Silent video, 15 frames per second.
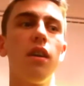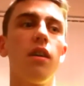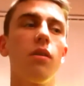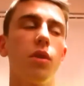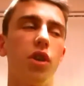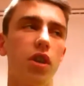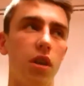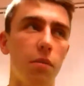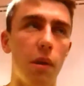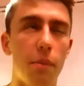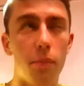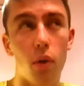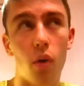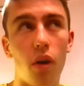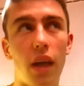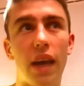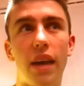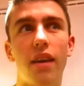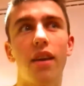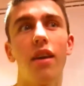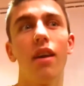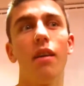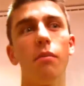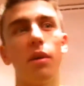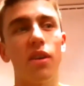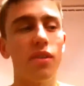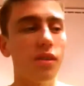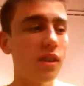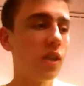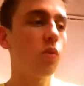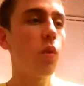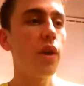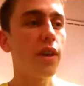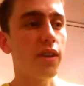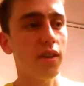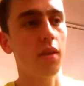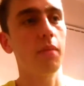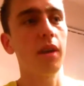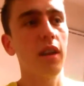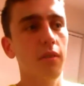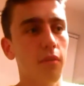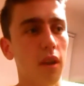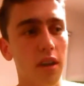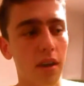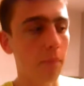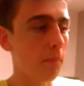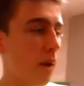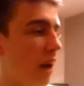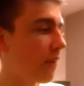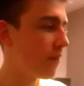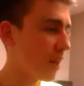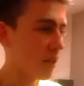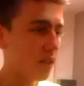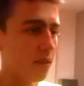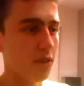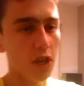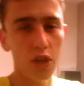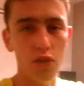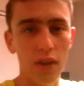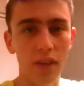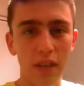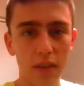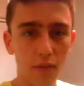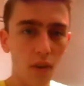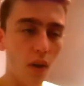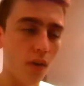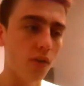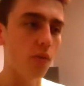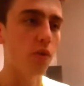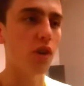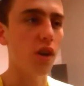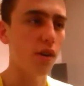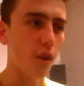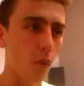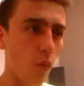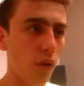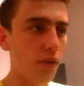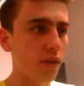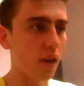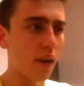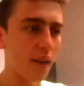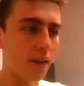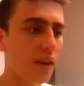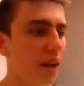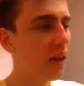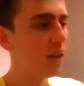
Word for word: which is going to be a ball ache because this week is going to be a, like a manifest of interesting vlogs, which I don't want to like